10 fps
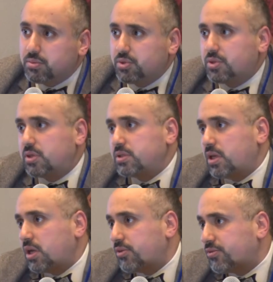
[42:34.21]
I'm using it because I
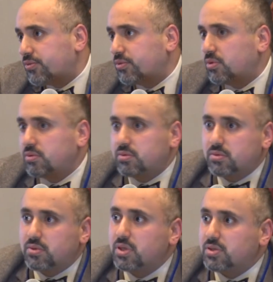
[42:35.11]
have
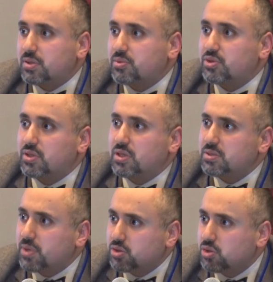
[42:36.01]
this. I'm using it
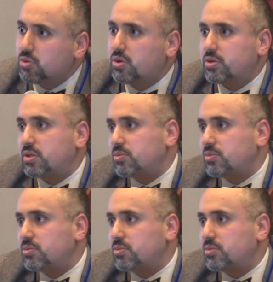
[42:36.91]
because my toe hurts.